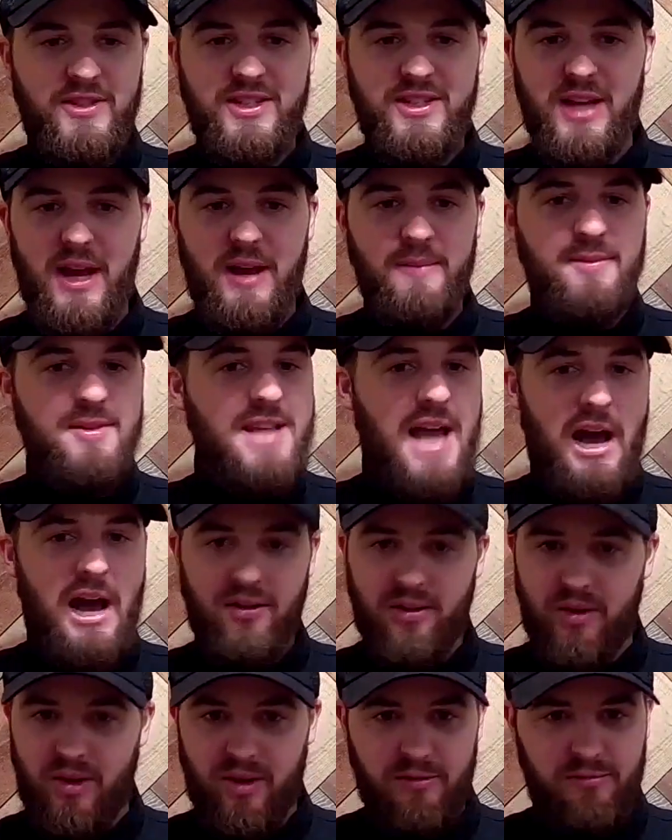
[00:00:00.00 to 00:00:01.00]
some
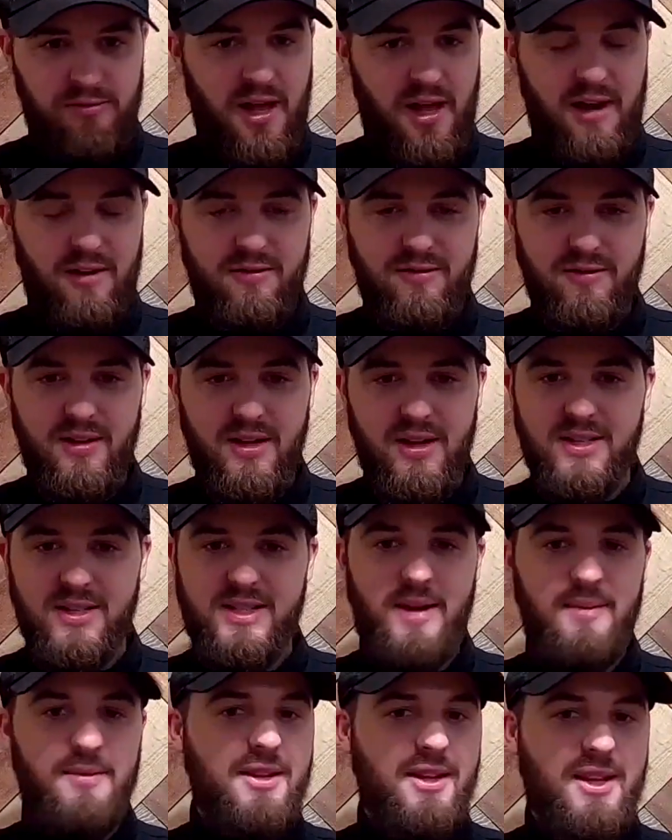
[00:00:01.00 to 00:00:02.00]
download of love,
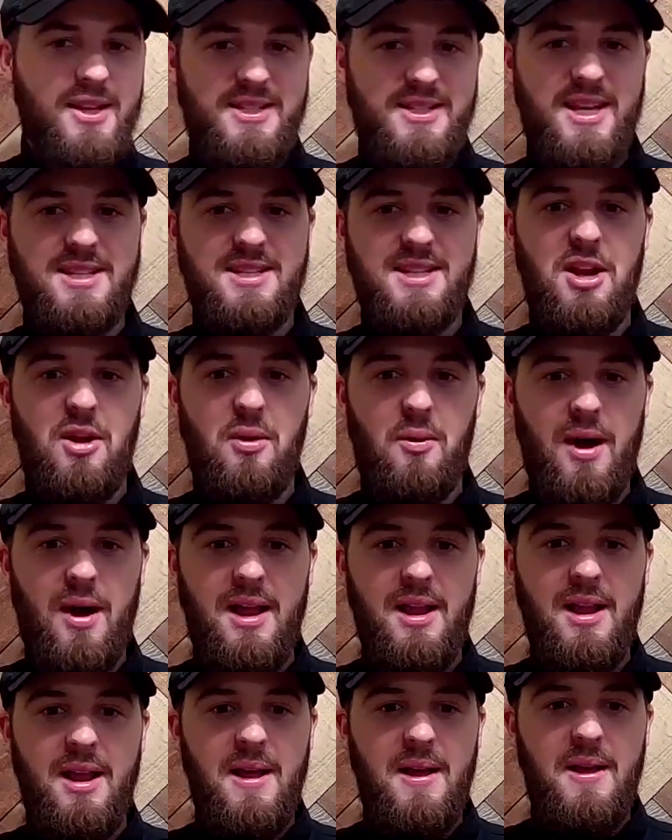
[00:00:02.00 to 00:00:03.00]
something that says, you know
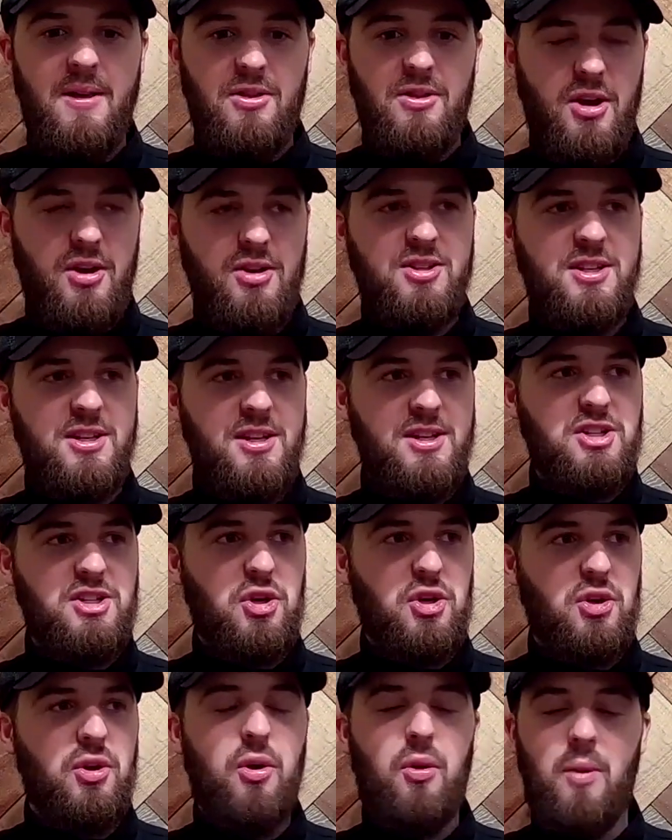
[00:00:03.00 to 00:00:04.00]
what, there's an
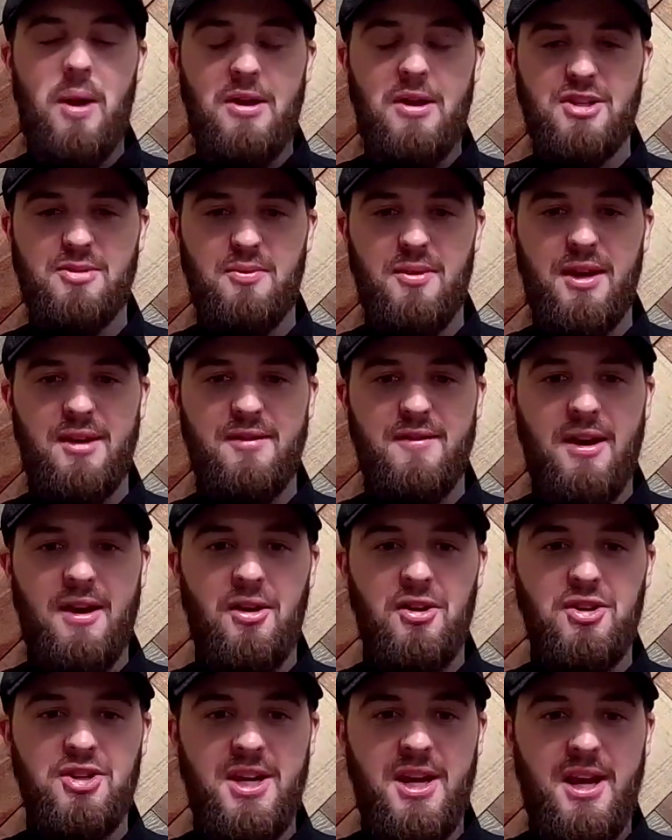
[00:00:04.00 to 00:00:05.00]
eternal wellspring of
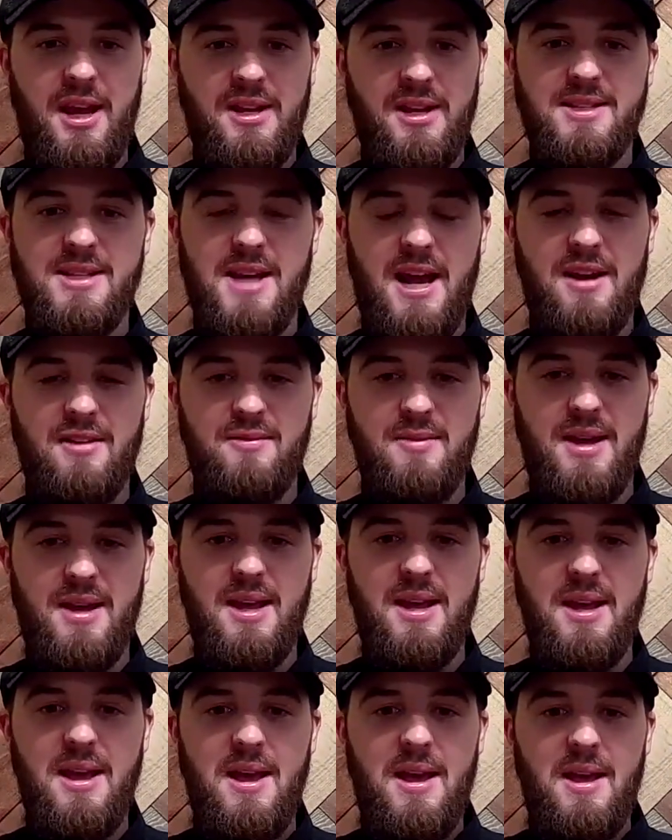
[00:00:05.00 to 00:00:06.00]
energy inside of
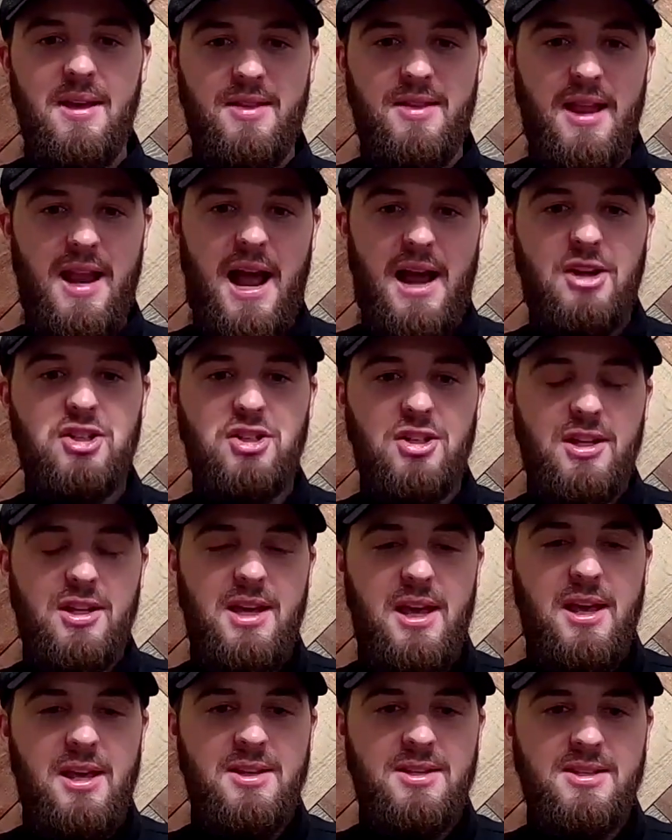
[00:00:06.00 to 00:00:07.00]
me that
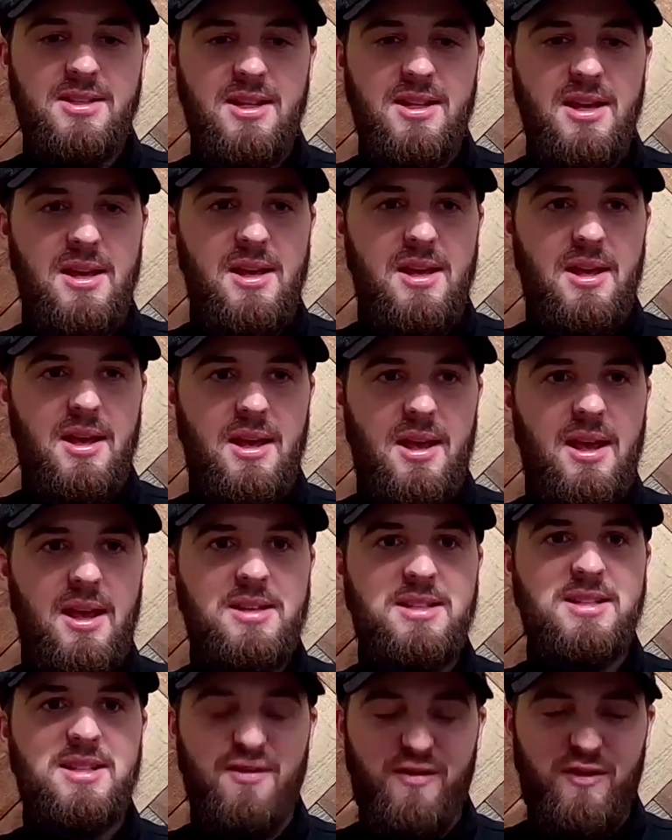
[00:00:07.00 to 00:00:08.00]
actually is
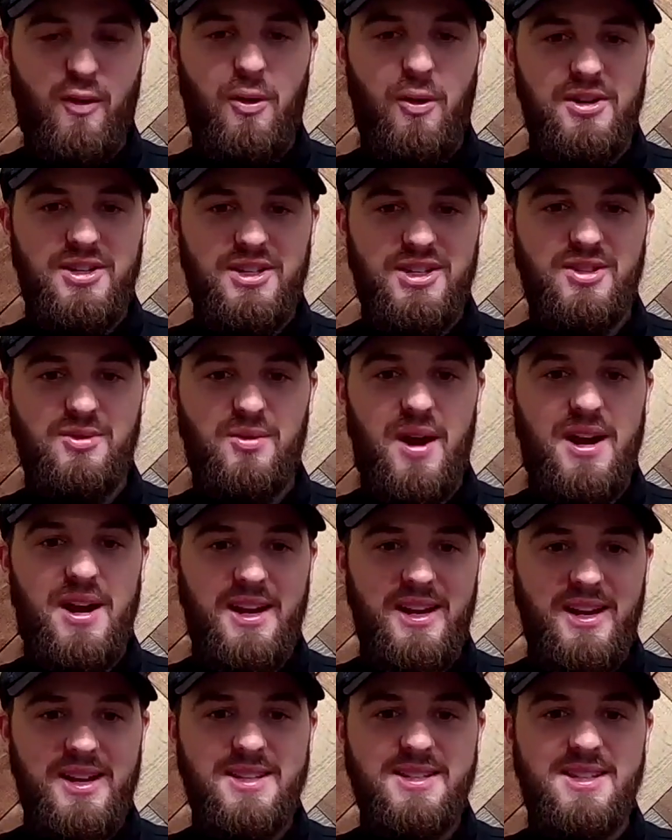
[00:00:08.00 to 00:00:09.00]
the force, right?
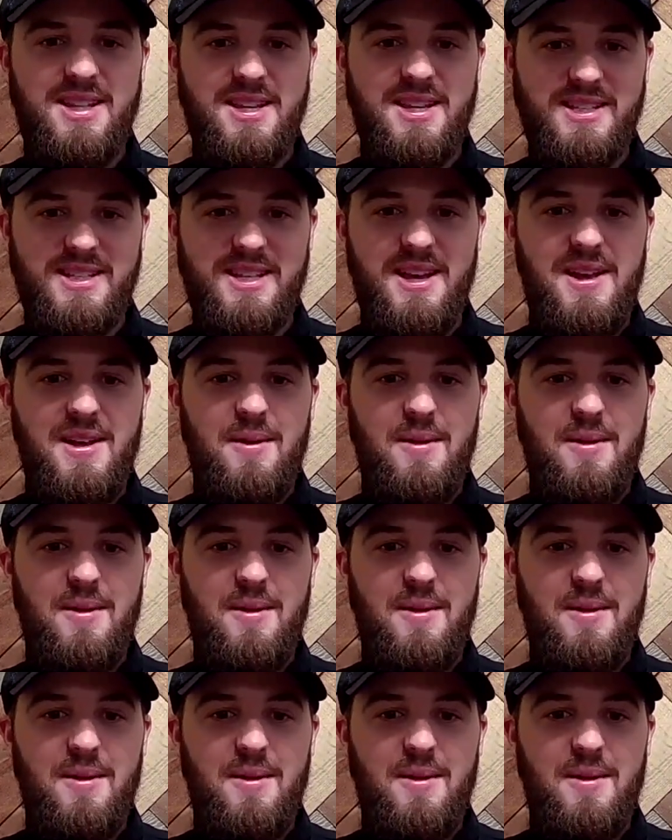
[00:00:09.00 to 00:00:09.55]
It is this